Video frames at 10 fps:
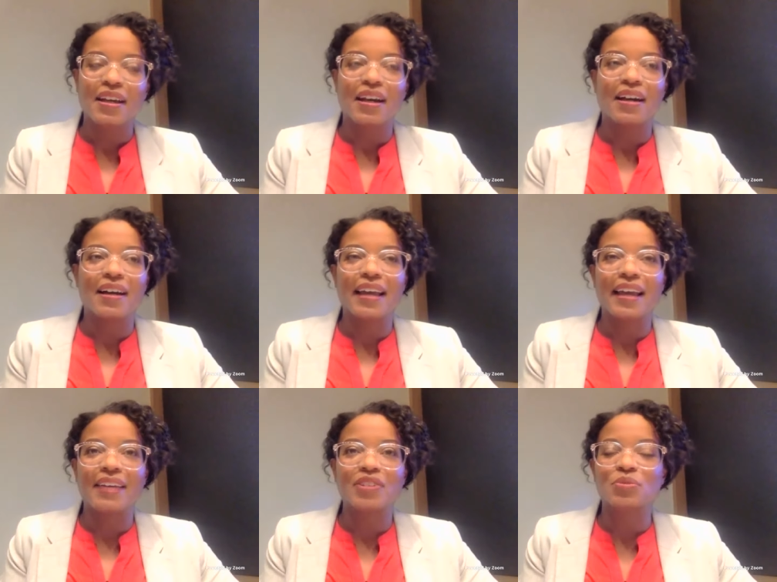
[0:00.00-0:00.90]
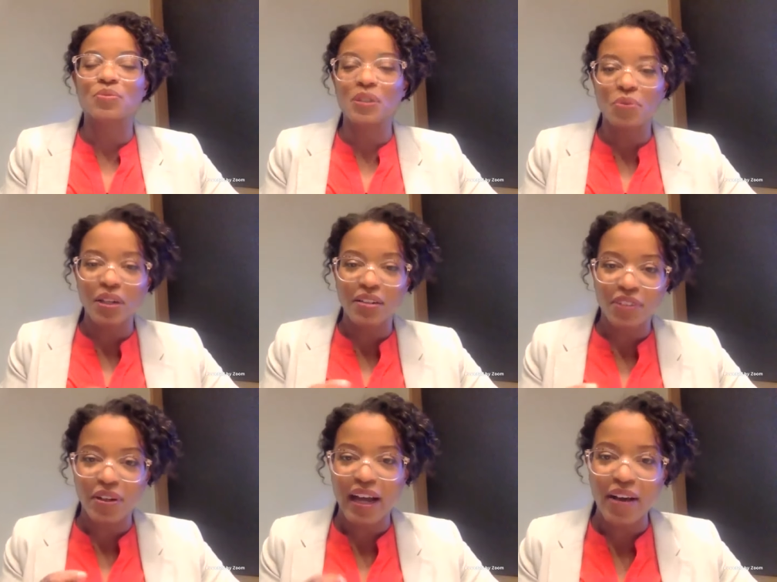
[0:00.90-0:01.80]
Uh, and just really wanting to
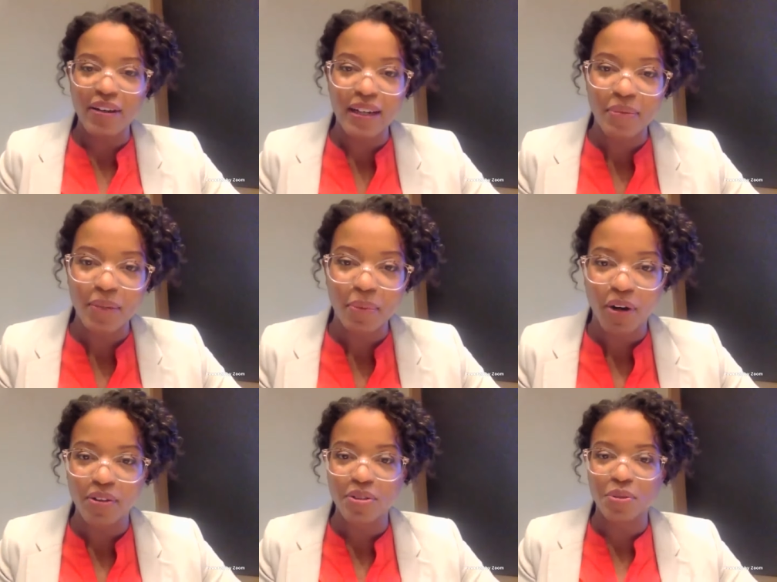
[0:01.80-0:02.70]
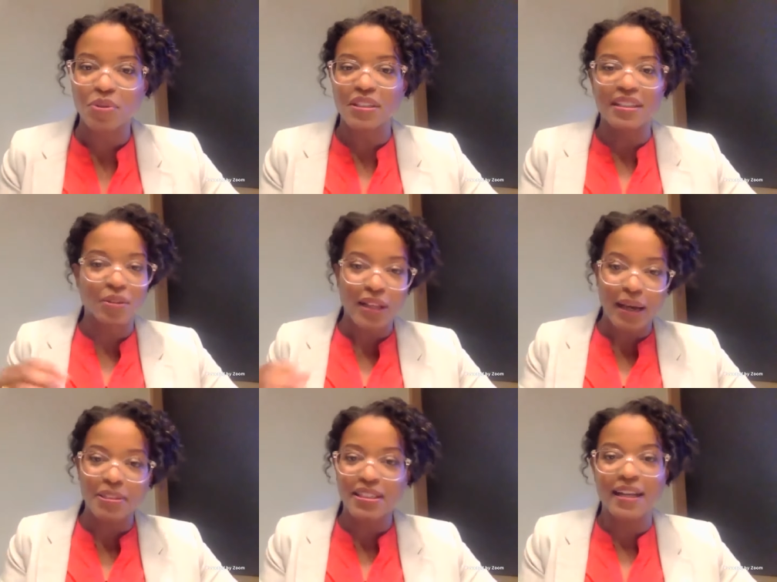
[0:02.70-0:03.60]
figure out how can I be a part of the solution as
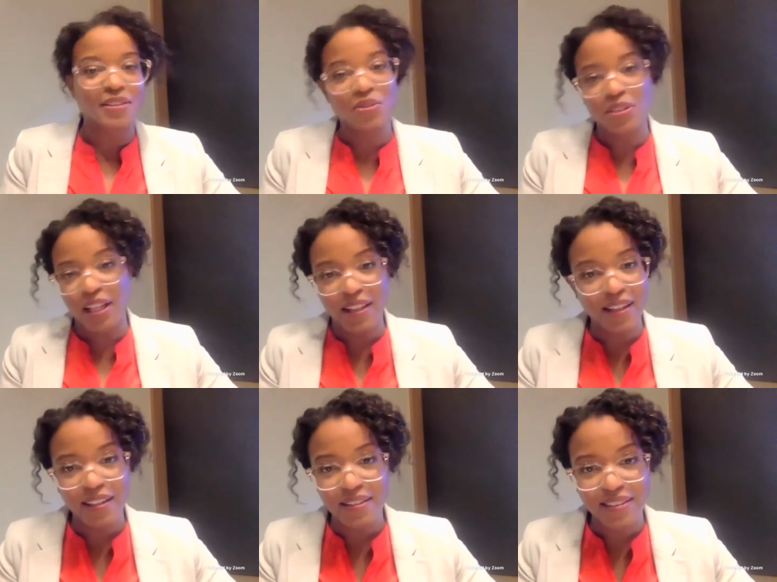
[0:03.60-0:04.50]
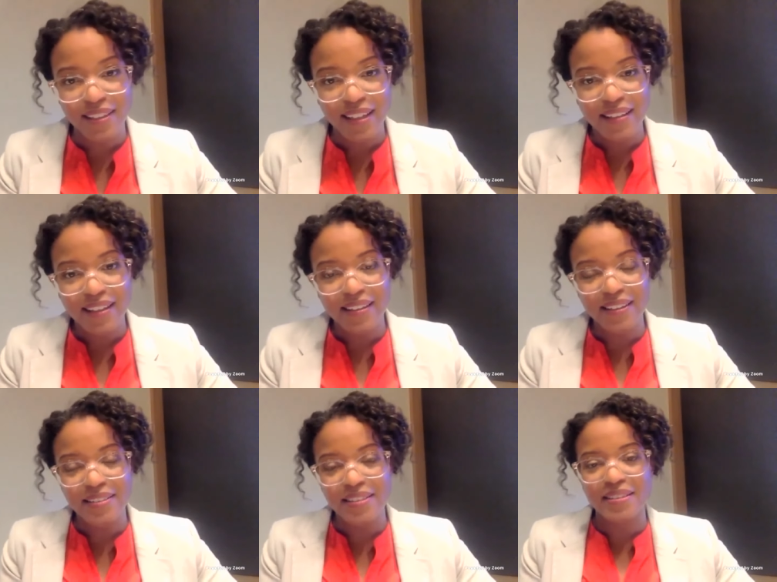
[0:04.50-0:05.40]
climate scientists are telling us that
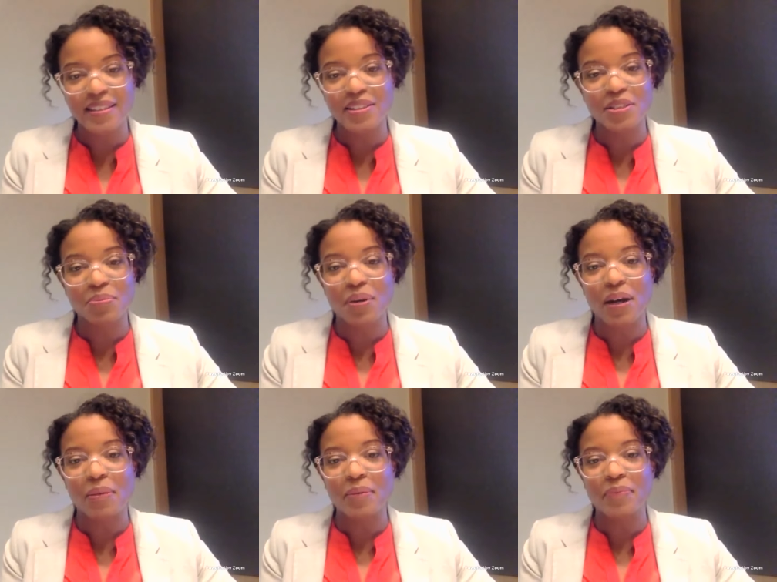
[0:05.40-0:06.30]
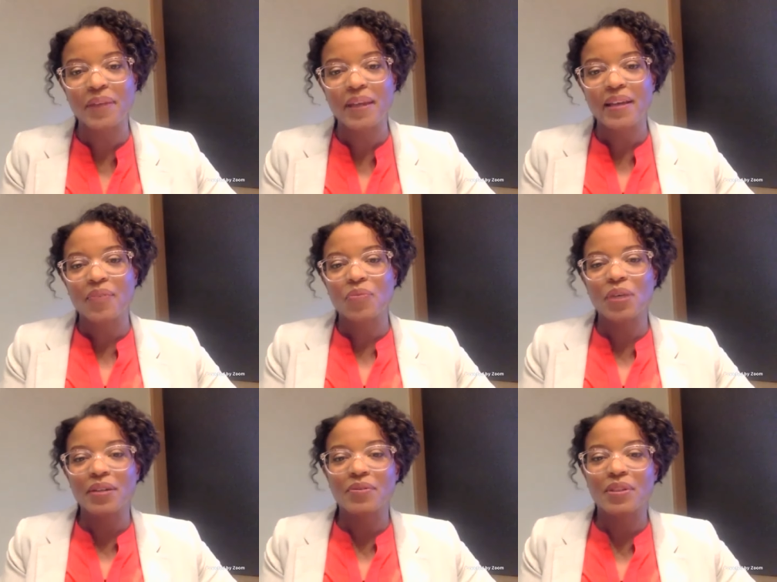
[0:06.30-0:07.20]
this is this is a problem.
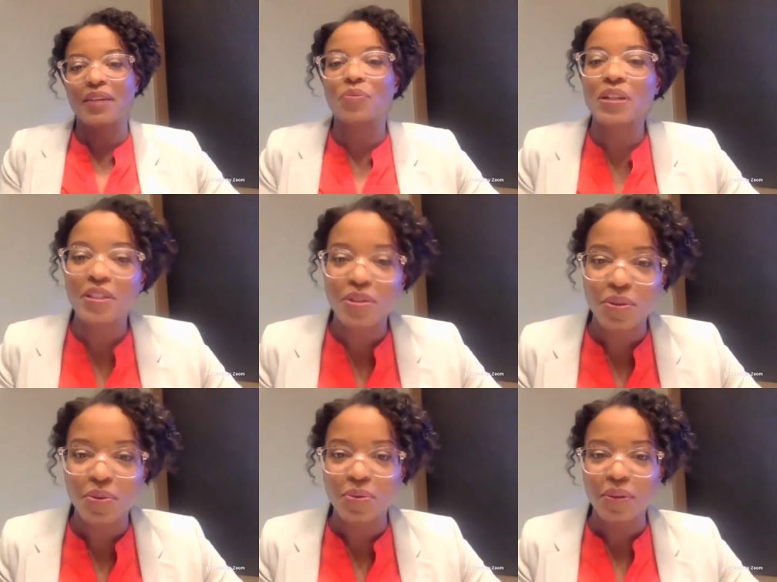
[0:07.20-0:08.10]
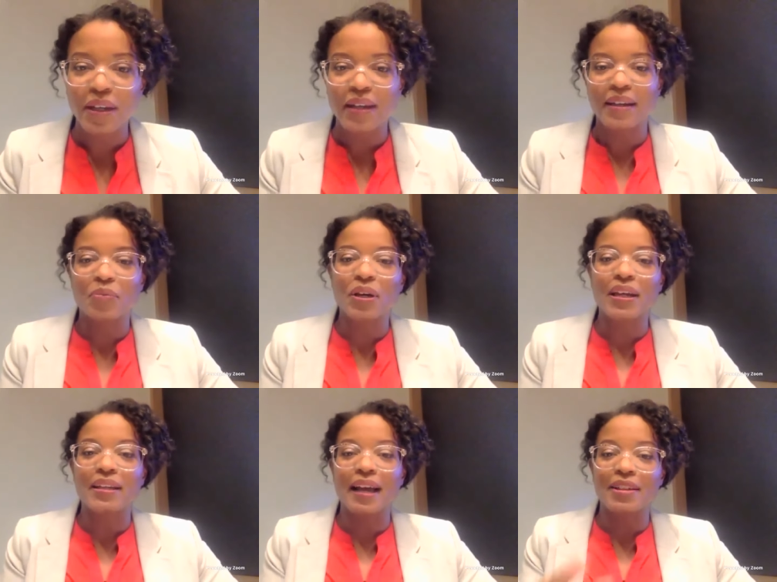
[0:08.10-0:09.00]
What can we do? Uh, what
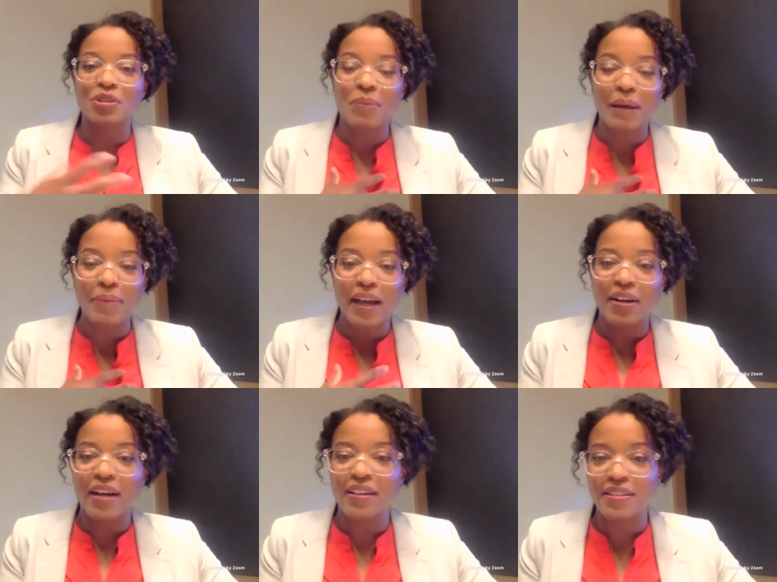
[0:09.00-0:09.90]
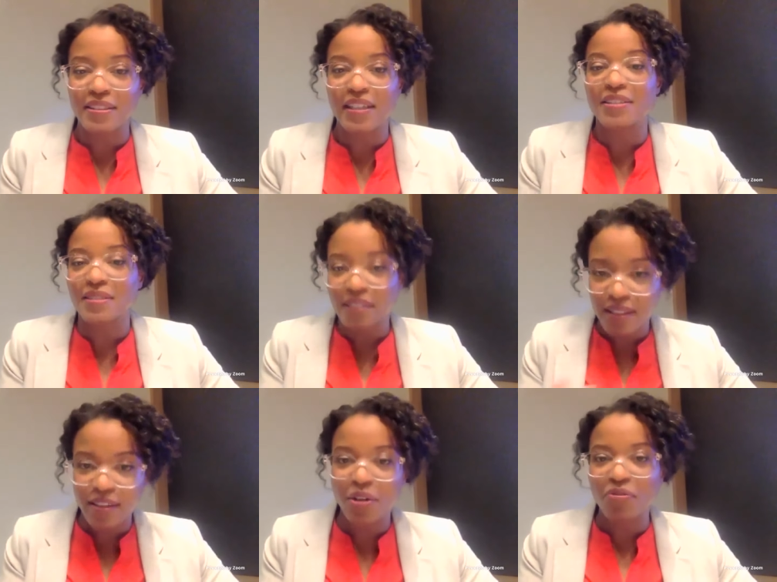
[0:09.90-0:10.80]
can I do? So my background is is
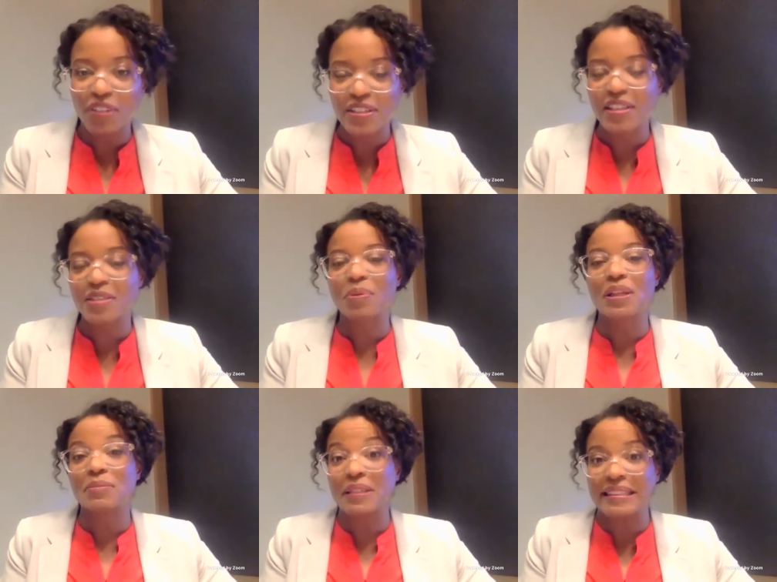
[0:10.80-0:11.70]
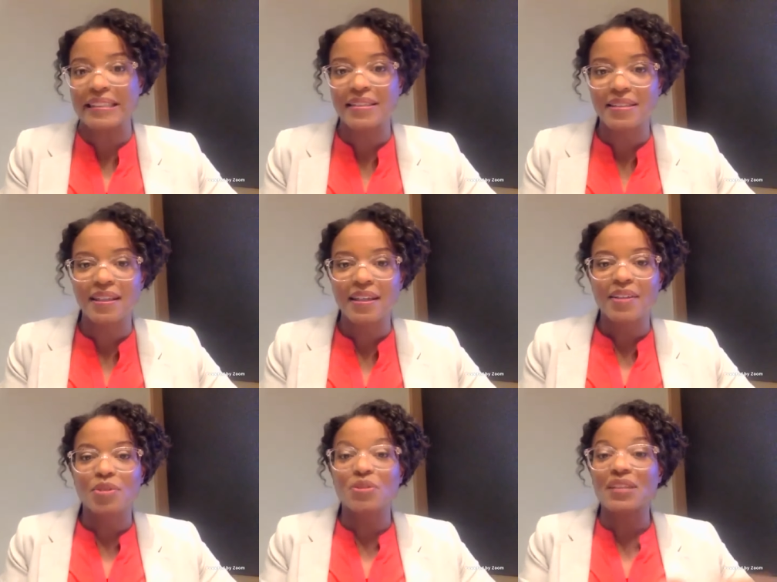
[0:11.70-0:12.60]
you know physics plus business.
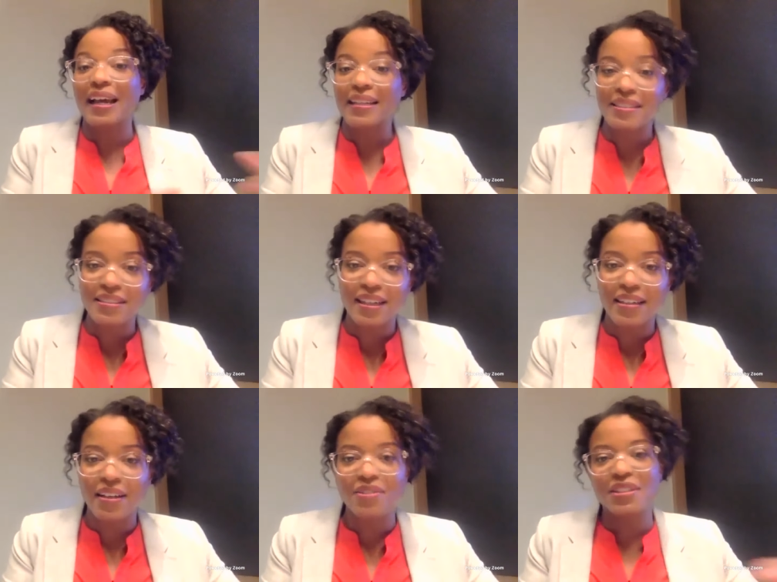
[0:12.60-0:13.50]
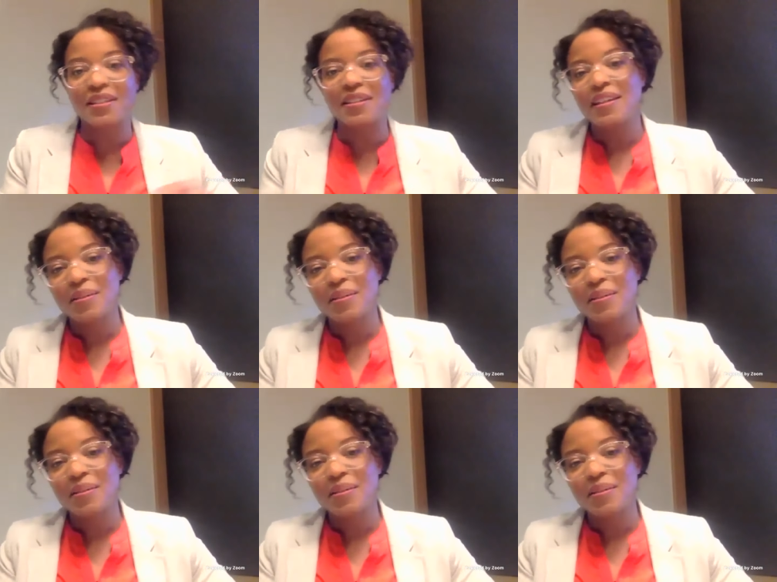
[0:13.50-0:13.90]
So science and technology